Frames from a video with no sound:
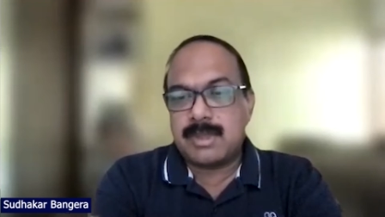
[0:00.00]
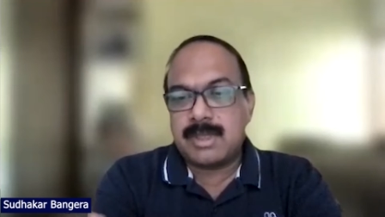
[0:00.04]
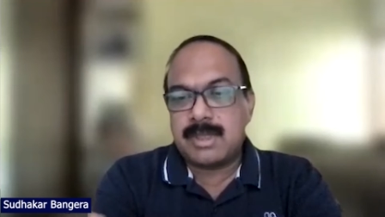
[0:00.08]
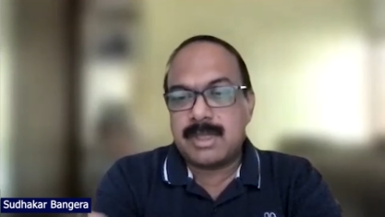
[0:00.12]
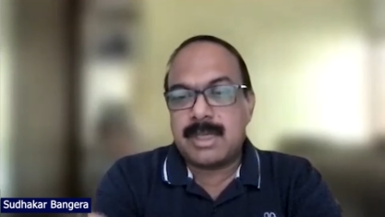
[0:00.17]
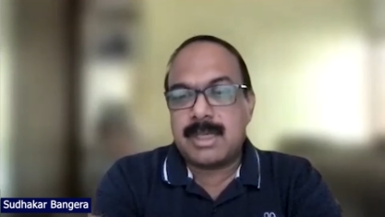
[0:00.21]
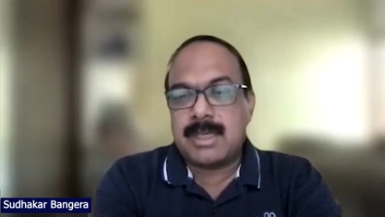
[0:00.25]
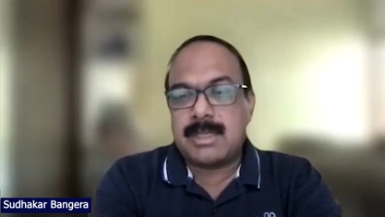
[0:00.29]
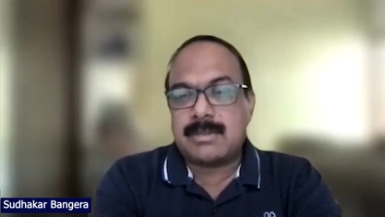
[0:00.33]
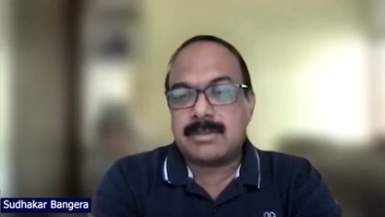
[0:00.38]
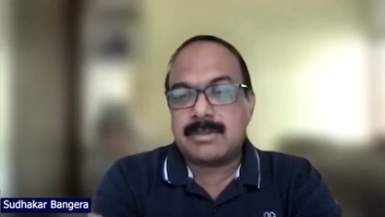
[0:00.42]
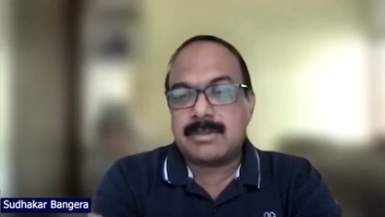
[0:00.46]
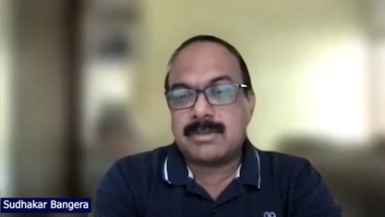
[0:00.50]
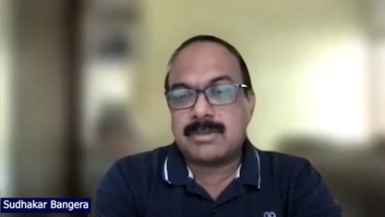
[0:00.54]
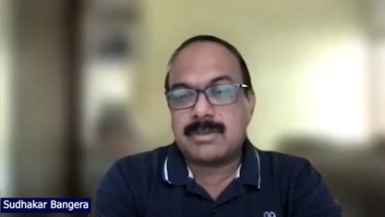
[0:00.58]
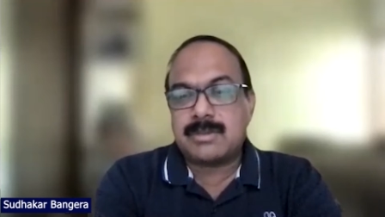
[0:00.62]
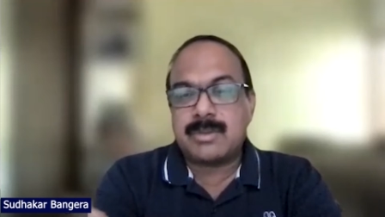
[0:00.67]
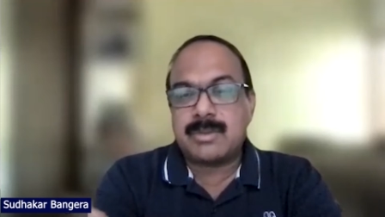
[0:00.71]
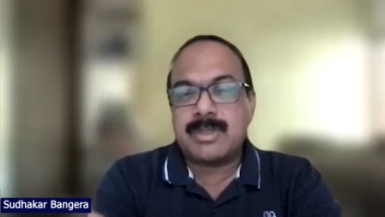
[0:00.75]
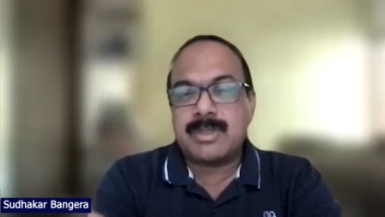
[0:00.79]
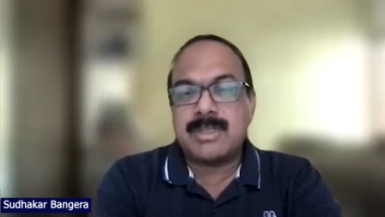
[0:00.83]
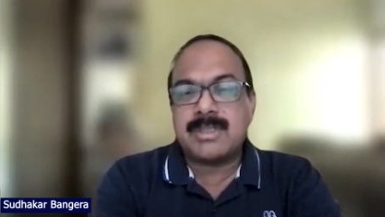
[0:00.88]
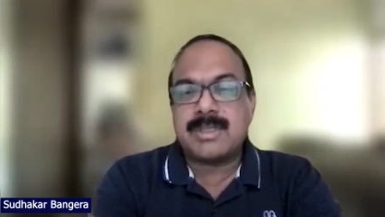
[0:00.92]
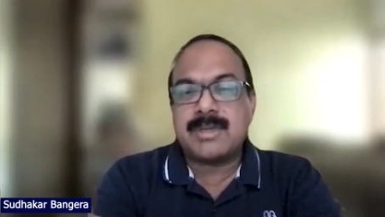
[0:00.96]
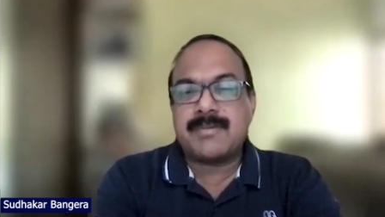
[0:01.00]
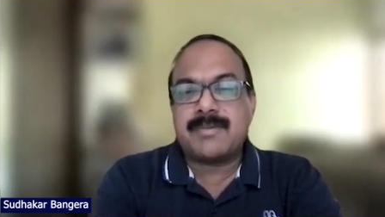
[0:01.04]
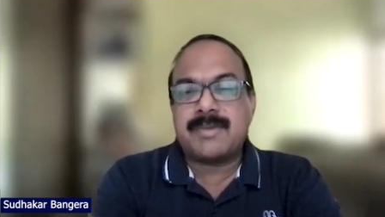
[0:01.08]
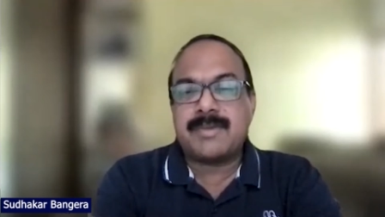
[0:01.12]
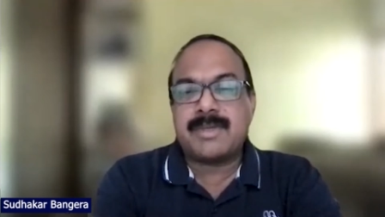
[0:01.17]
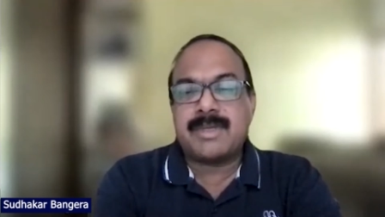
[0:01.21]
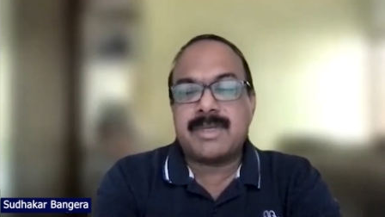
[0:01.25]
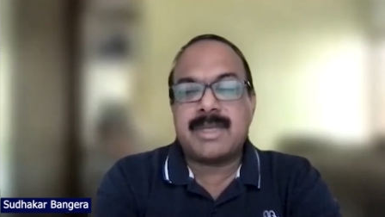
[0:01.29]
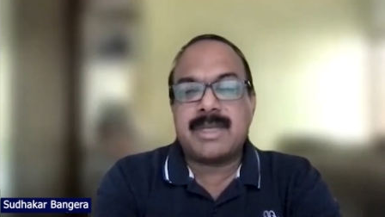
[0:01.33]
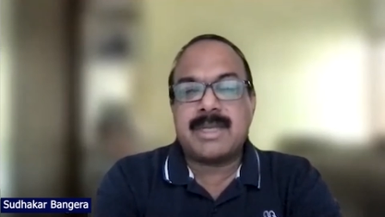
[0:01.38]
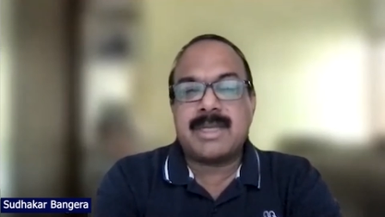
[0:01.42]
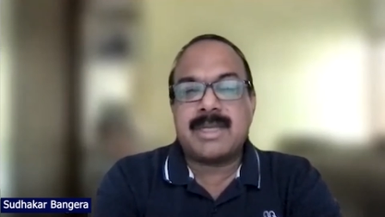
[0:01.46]
yeah so students have to
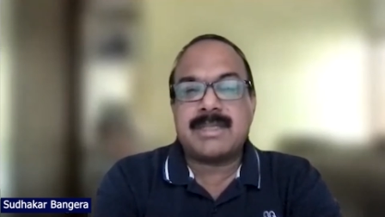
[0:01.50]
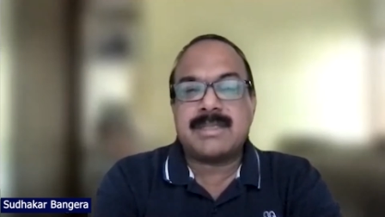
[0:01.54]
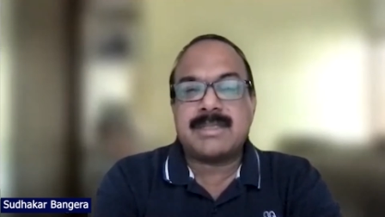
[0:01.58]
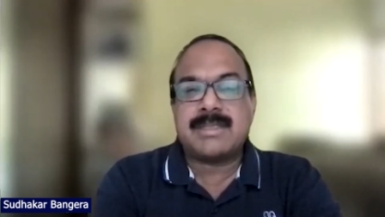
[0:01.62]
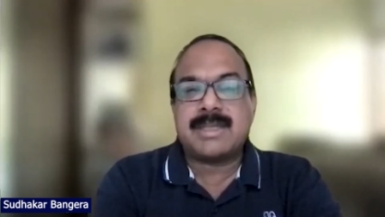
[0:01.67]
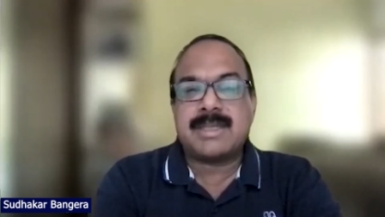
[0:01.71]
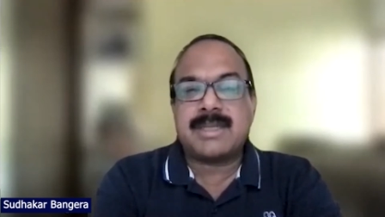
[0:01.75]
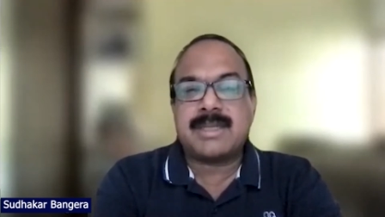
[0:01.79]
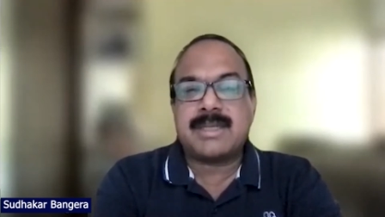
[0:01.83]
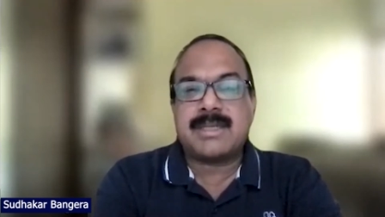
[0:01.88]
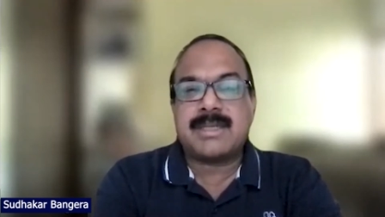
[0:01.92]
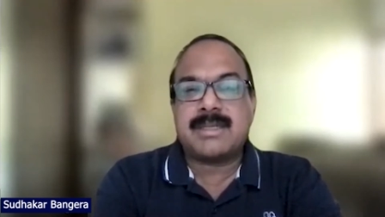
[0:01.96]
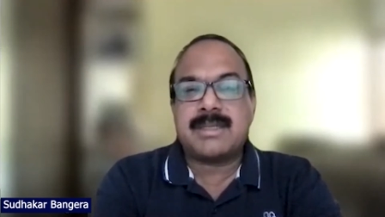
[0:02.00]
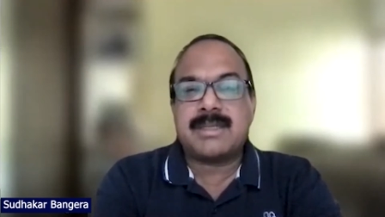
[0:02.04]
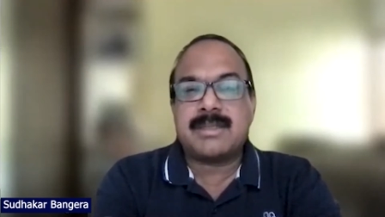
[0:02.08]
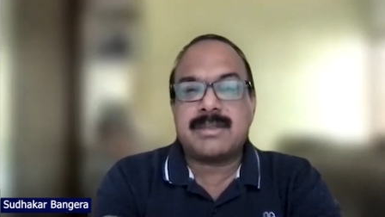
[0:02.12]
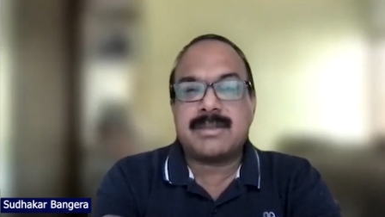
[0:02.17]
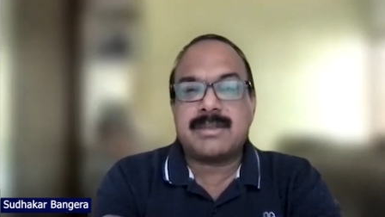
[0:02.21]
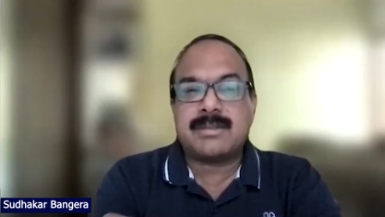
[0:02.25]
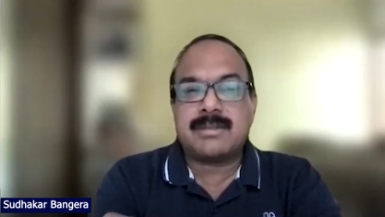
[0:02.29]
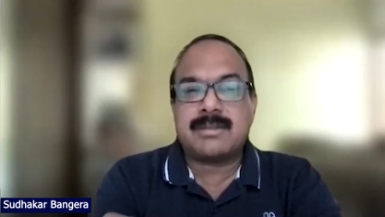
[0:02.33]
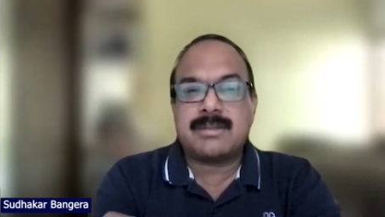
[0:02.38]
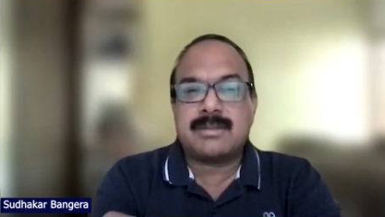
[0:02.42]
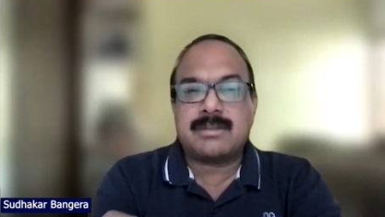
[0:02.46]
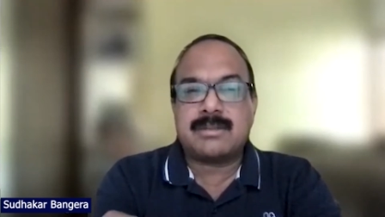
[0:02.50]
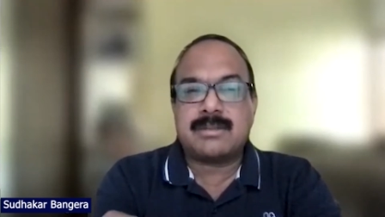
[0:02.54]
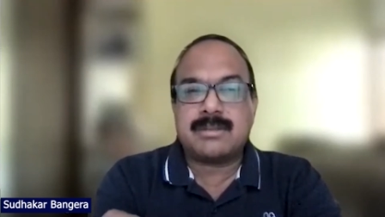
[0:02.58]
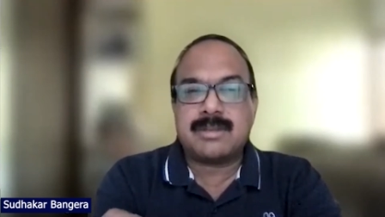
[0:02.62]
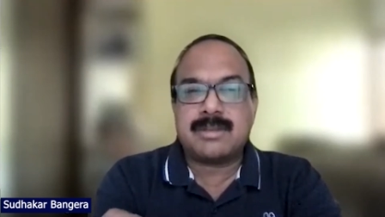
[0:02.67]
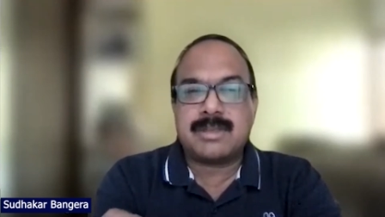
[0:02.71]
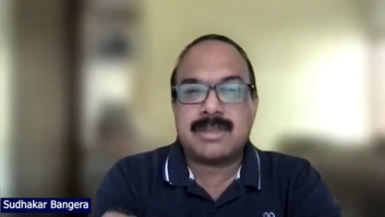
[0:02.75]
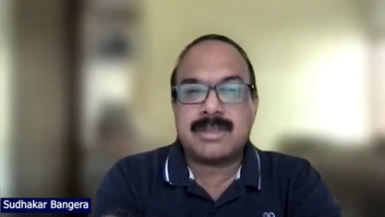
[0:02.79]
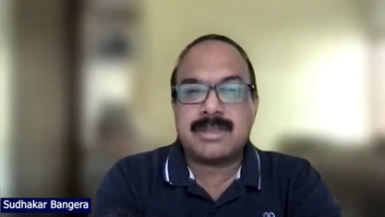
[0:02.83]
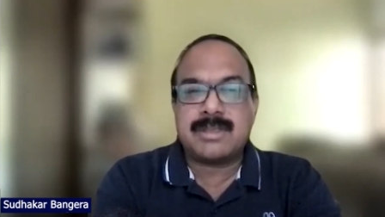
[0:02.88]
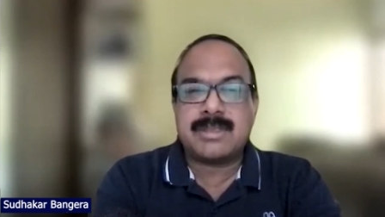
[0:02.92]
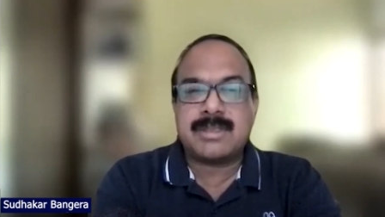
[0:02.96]
realize that you know
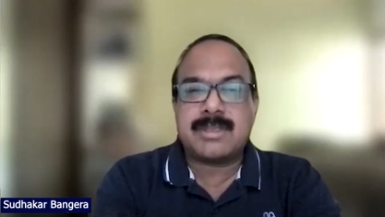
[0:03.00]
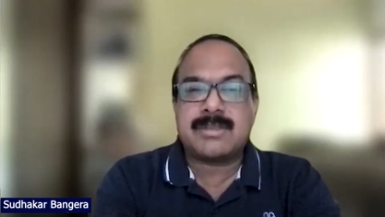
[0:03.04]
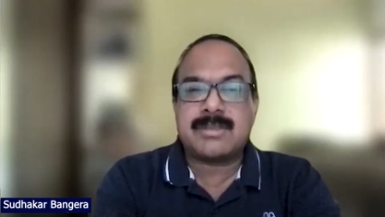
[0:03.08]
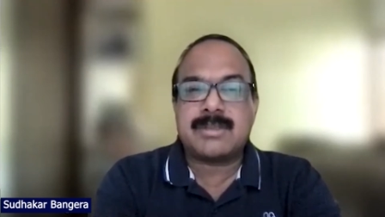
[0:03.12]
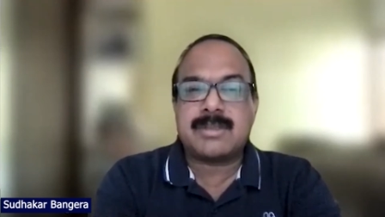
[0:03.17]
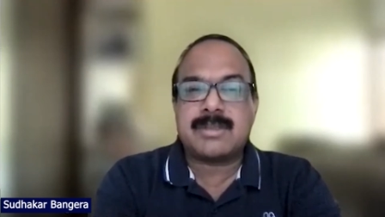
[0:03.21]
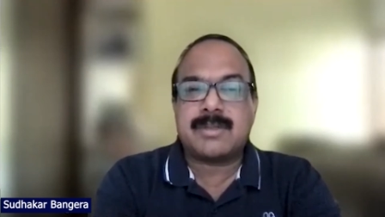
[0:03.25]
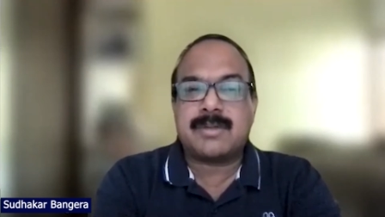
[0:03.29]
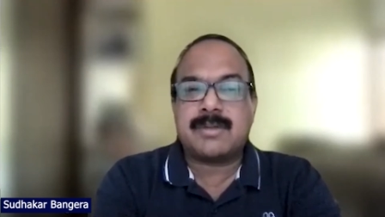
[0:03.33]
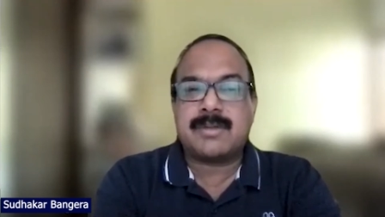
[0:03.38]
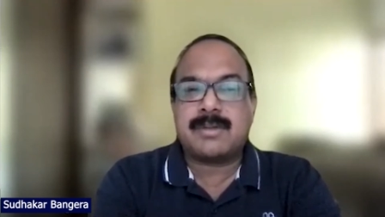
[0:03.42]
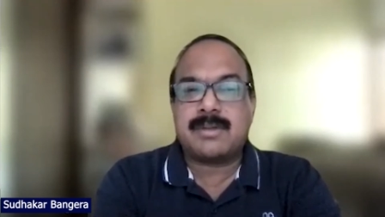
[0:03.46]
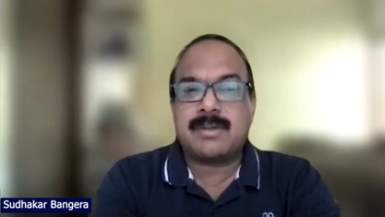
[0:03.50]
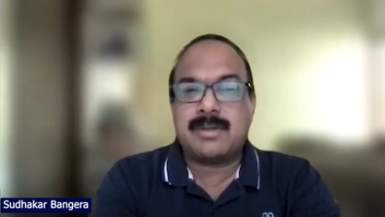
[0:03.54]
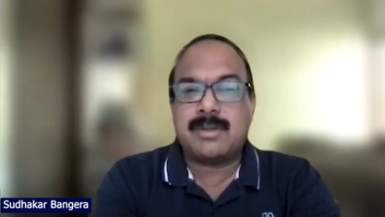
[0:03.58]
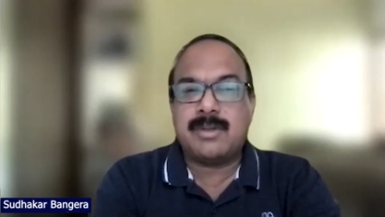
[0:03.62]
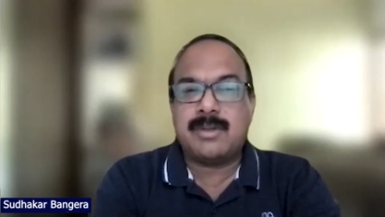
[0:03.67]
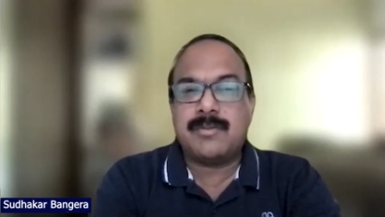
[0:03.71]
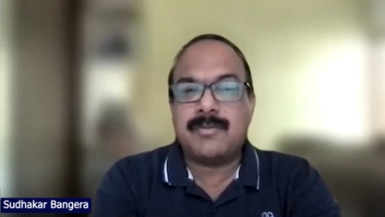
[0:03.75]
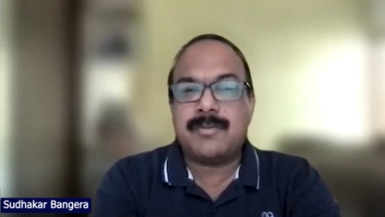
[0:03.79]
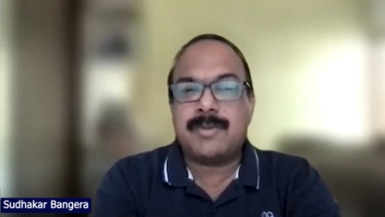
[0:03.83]
the research on new